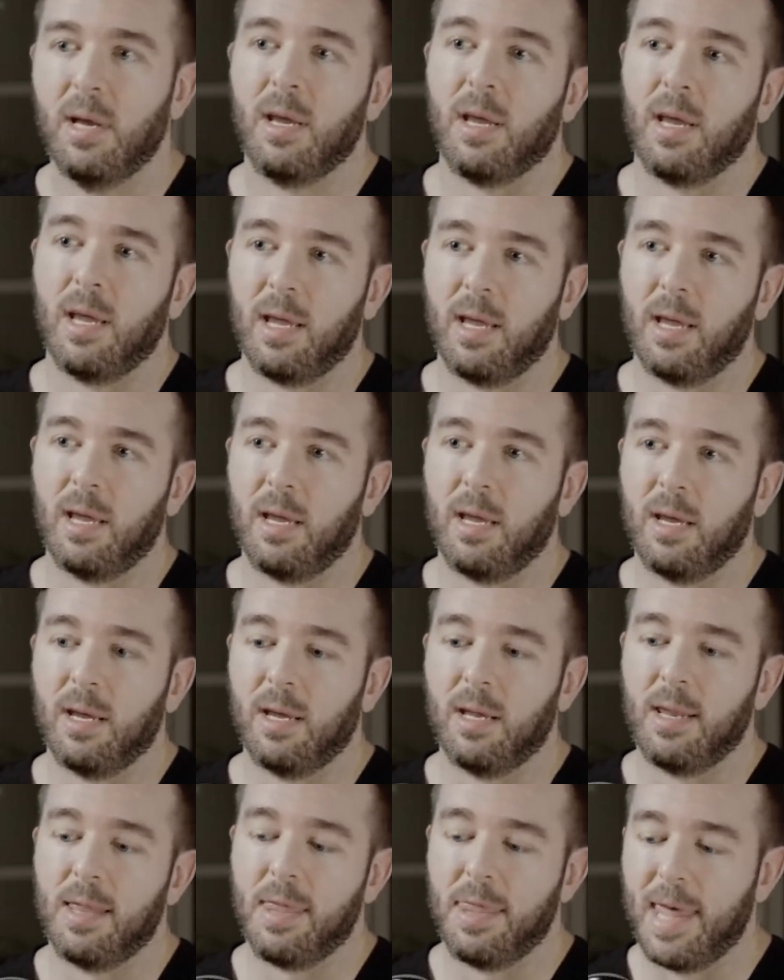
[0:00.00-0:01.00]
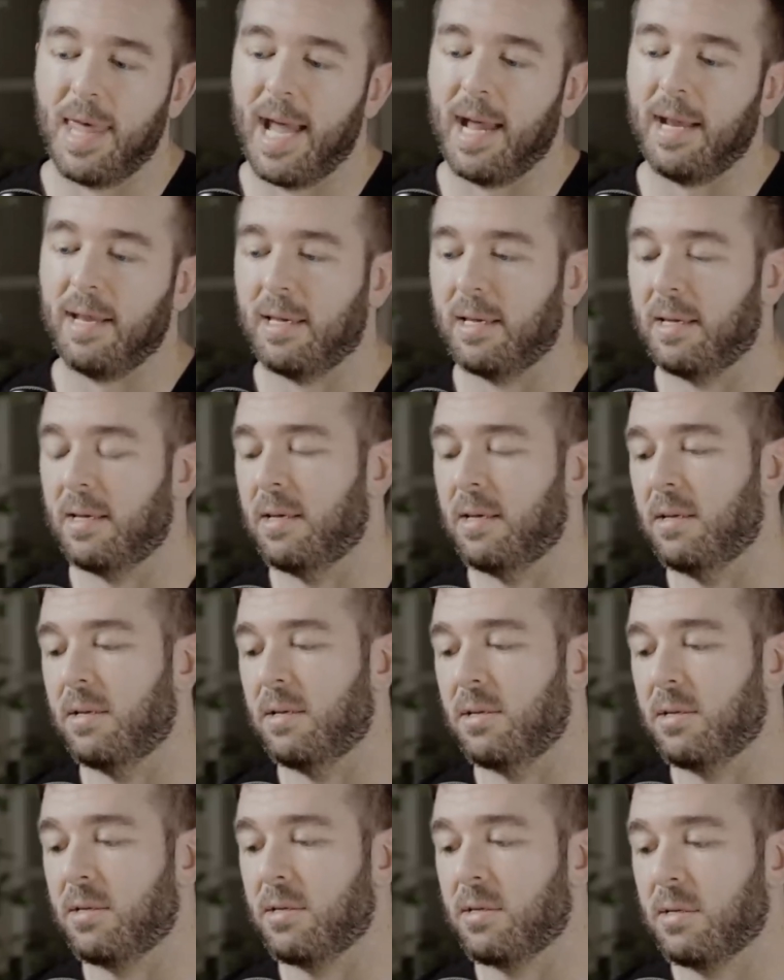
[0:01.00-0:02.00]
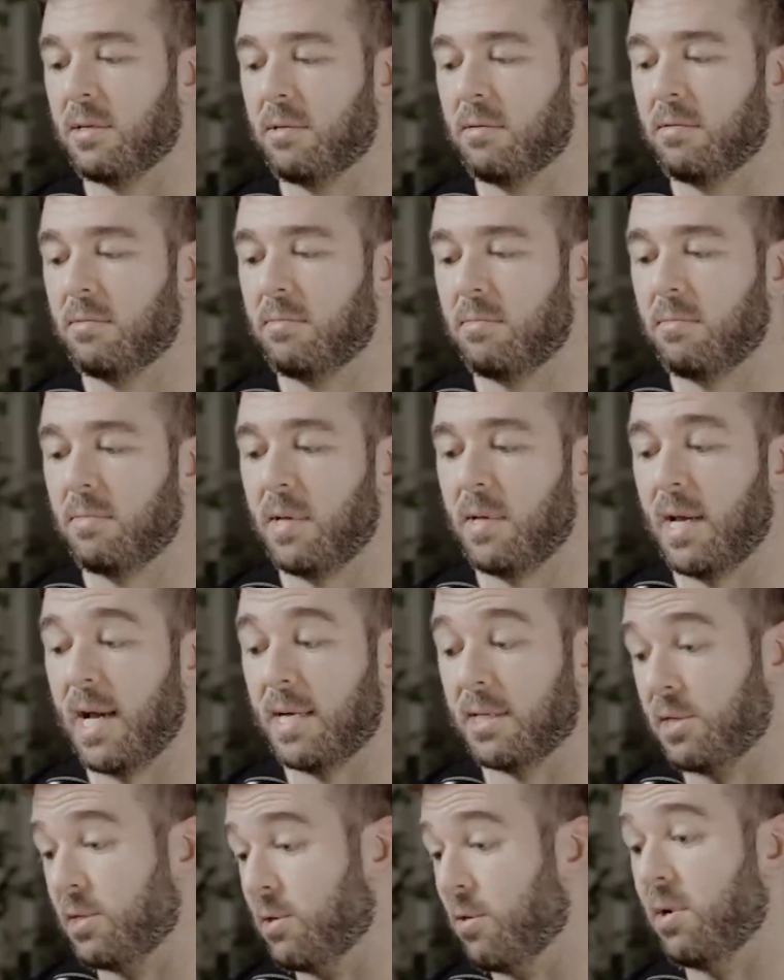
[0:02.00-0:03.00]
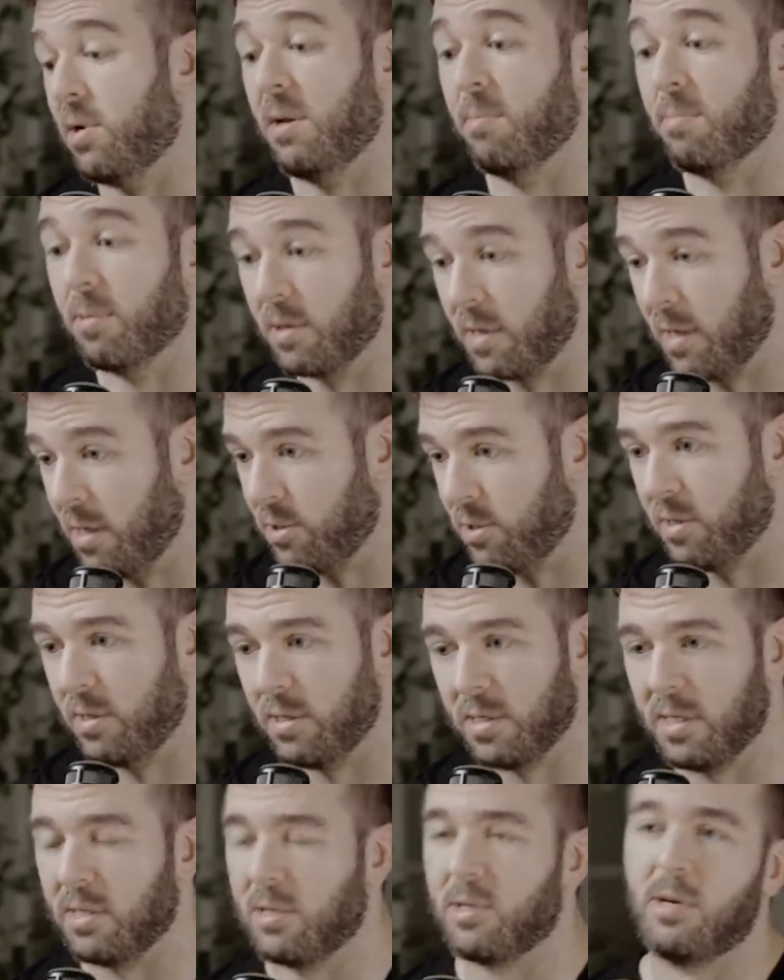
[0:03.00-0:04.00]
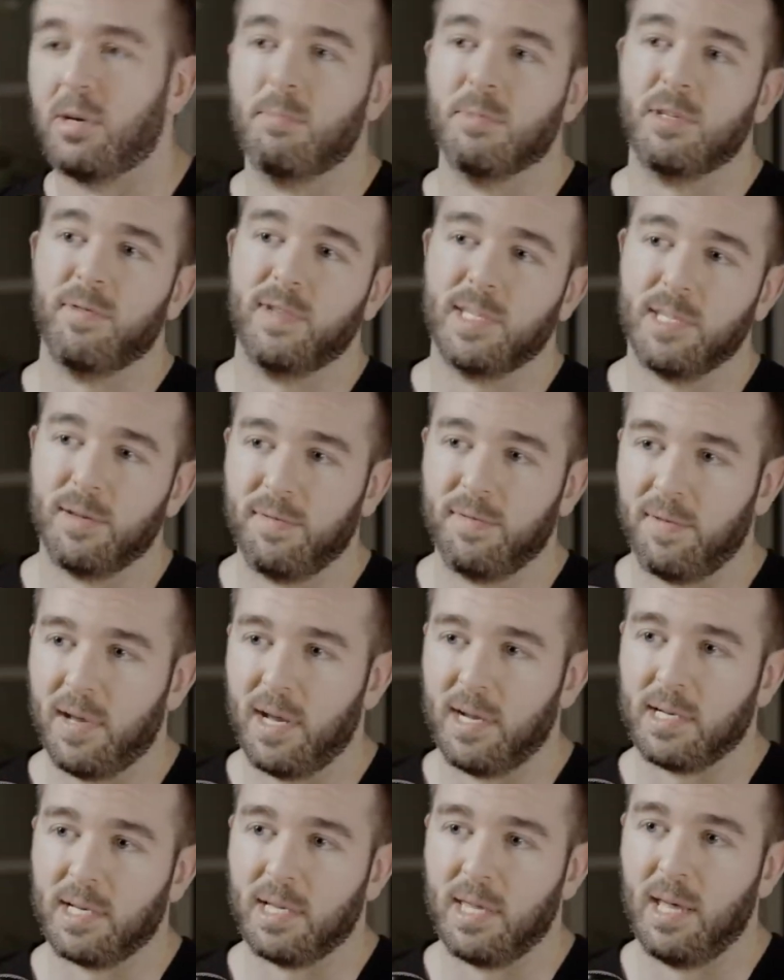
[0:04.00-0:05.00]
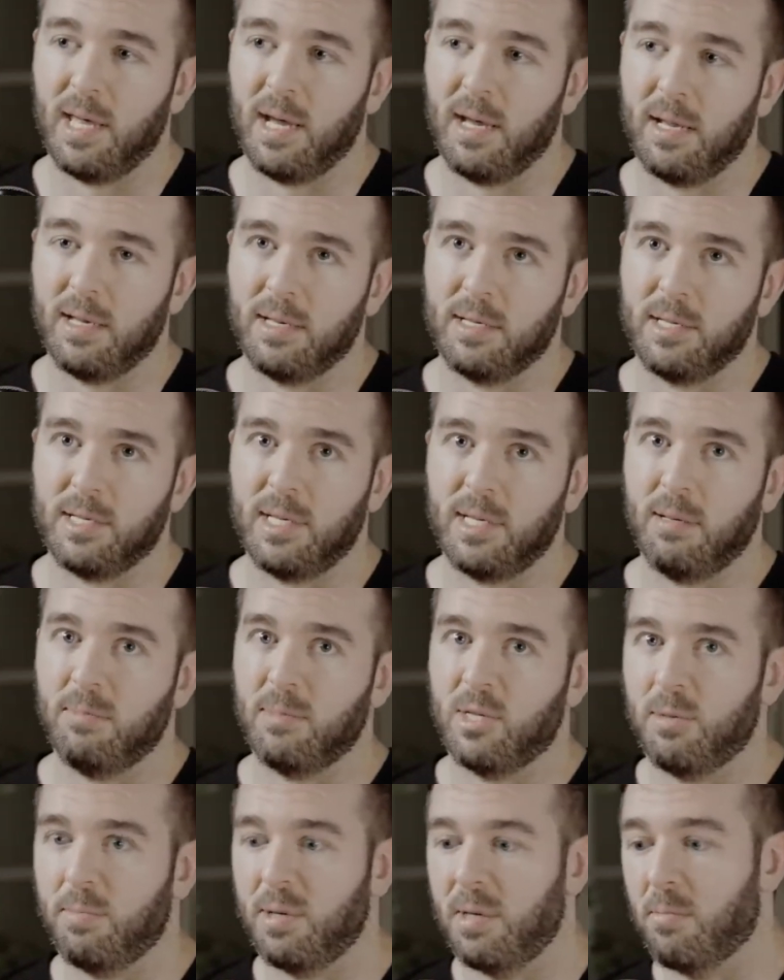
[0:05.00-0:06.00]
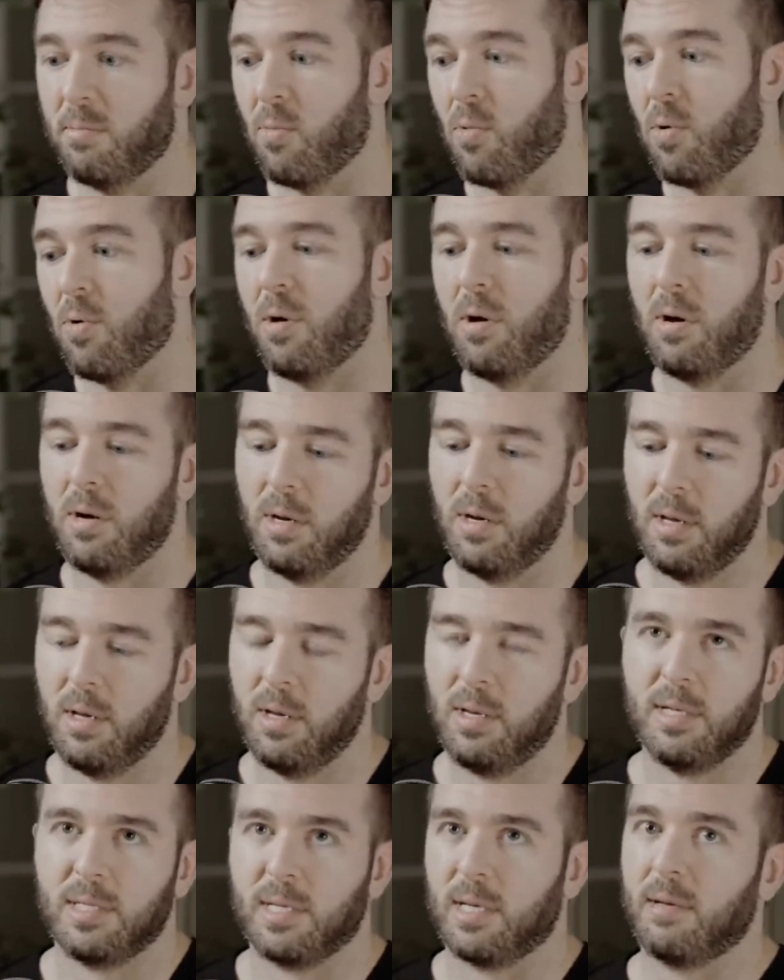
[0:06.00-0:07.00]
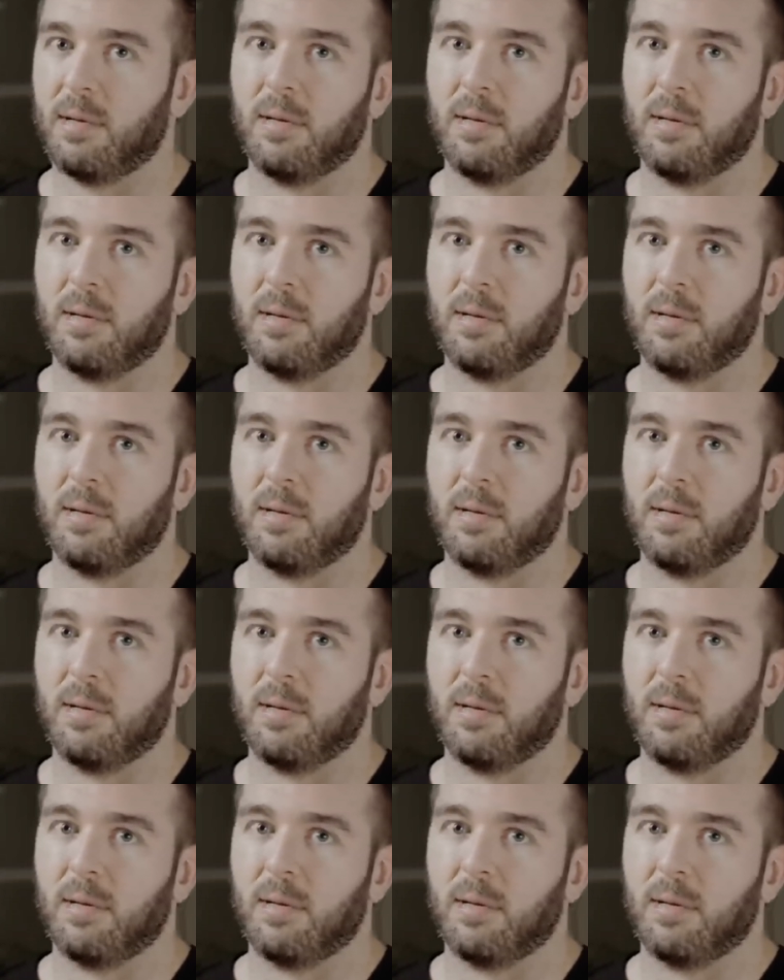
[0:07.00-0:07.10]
And that is has its own implications in terms of its effects that seem to be more it's like